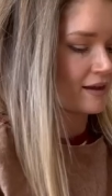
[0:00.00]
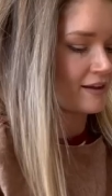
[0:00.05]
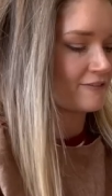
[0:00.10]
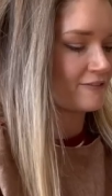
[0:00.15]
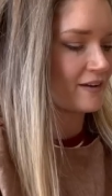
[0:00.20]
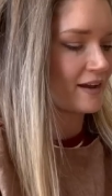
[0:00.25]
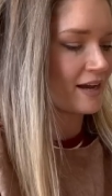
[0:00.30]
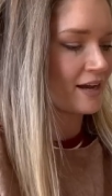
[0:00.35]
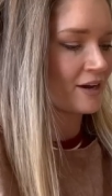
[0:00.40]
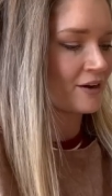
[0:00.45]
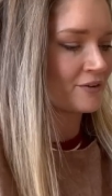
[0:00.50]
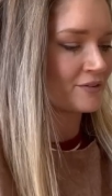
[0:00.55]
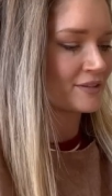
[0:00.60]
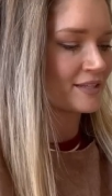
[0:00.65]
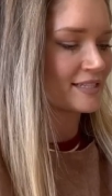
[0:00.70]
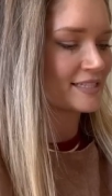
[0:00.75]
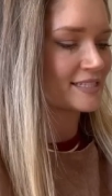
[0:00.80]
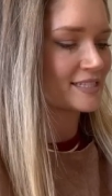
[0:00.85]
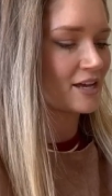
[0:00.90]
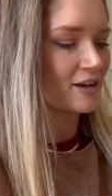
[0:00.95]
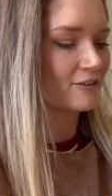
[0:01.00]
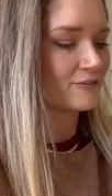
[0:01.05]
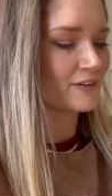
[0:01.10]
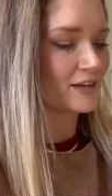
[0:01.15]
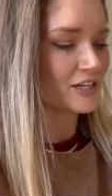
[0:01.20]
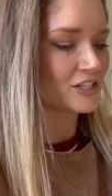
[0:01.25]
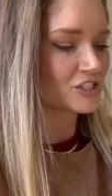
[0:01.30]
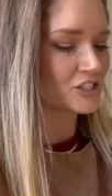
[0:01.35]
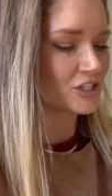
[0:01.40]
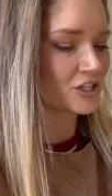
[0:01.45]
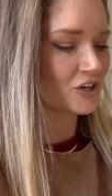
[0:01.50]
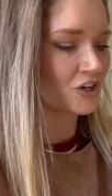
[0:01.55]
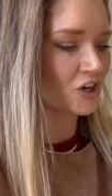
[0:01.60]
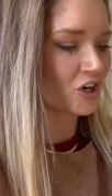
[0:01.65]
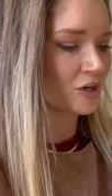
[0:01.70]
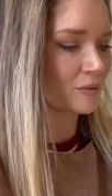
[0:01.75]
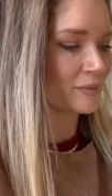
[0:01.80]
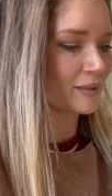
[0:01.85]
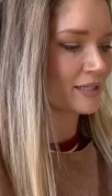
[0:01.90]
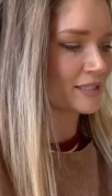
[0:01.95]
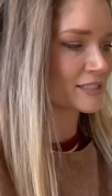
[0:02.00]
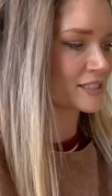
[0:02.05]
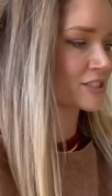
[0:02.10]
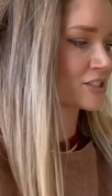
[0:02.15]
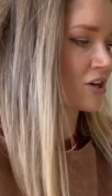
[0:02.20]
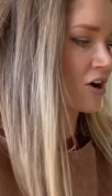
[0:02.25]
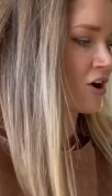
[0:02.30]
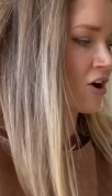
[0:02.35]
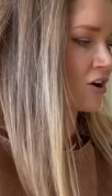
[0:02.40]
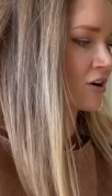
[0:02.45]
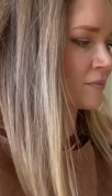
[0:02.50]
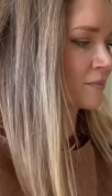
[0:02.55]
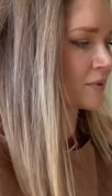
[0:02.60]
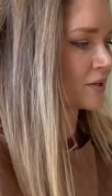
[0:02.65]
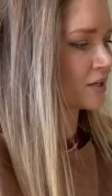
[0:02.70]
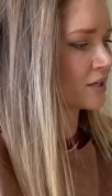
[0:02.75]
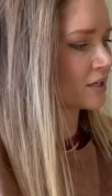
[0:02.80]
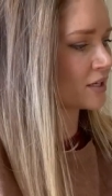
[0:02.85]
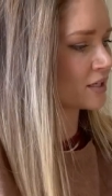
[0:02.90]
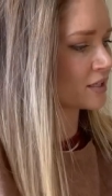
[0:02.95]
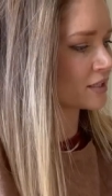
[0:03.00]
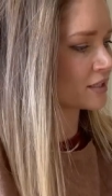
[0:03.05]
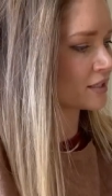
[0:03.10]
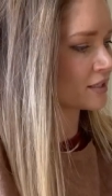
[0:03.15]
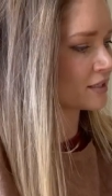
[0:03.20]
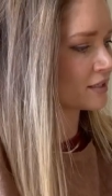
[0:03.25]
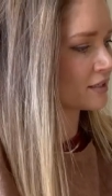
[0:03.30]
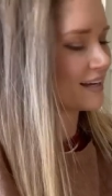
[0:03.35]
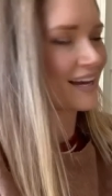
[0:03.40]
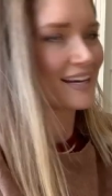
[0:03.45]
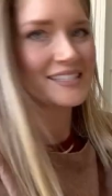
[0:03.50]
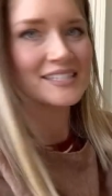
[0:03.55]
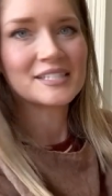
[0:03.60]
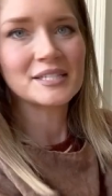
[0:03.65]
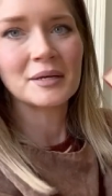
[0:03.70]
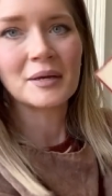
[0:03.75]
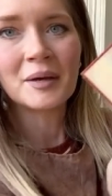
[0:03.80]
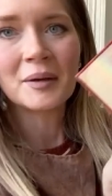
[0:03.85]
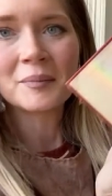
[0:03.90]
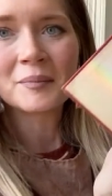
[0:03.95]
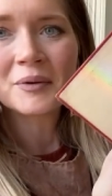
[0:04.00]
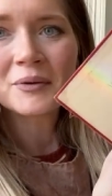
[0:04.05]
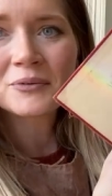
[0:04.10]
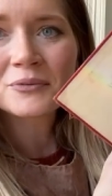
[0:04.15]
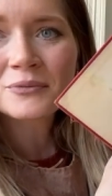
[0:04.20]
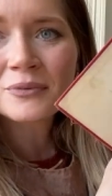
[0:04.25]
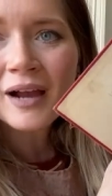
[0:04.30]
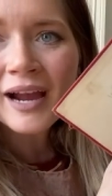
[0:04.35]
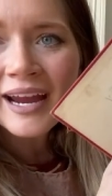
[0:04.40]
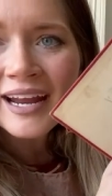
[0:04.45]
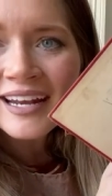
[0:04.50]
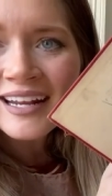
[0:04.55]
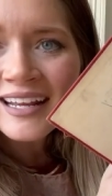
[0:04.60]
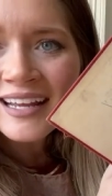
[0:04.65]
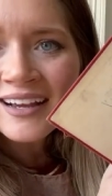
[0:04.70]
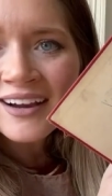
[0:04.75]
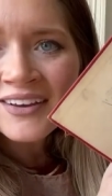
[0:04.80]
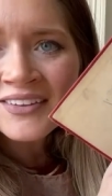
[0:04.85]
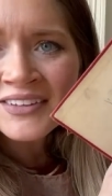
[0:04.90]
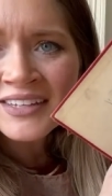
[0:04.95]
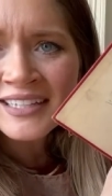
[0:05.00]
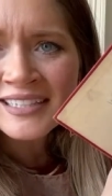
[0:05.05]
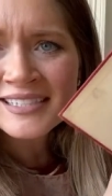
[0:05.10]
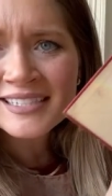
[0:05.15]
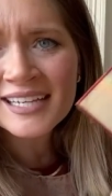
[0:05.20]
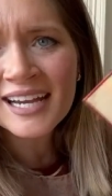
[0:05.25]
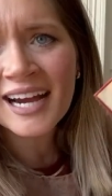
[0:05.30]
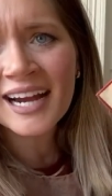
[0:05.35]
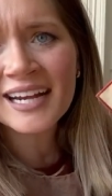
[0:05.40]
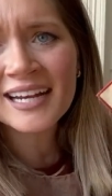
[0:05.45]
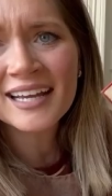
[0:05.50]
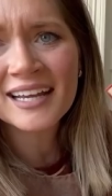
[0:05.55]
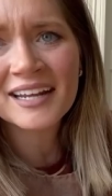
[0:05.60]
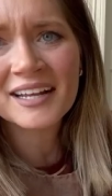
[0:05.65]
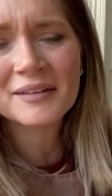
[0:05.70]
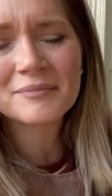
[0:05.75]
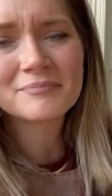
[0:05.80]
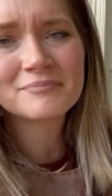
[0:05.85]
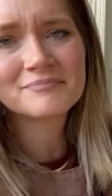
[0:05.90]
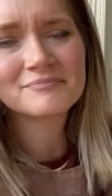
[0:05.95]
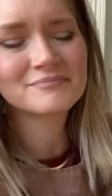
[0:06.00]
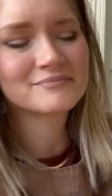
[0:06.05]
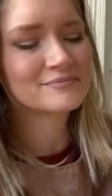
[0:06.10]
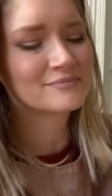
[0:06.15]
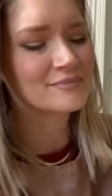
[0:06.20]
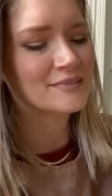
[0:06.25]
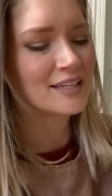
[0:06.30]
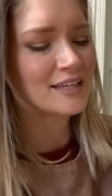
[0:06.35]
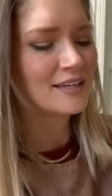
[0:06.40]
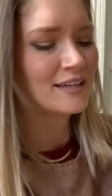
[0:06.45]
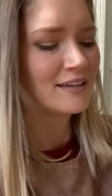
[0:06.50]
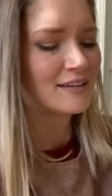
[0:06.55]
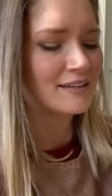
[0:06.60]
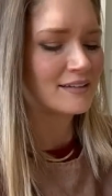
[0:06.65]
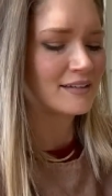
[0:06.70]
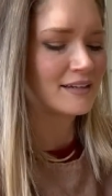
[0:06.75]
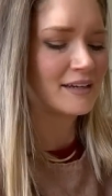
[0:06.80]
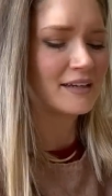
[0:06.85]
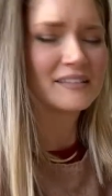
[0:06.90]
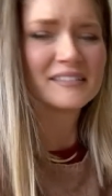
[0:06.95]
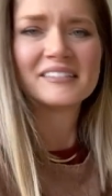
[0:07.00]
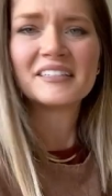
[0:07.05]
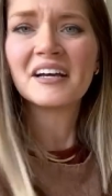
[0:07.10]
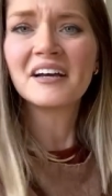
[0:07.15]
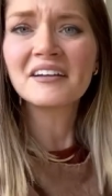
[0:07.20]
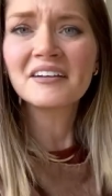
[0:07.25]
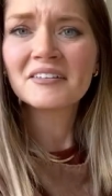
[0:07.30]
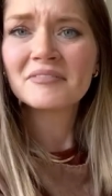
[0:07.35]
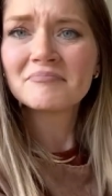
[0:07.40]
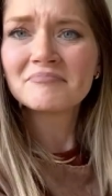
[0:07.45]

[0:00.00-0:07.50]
I found the Salvation Army songbook. It has some writing on the inside and a, a duck.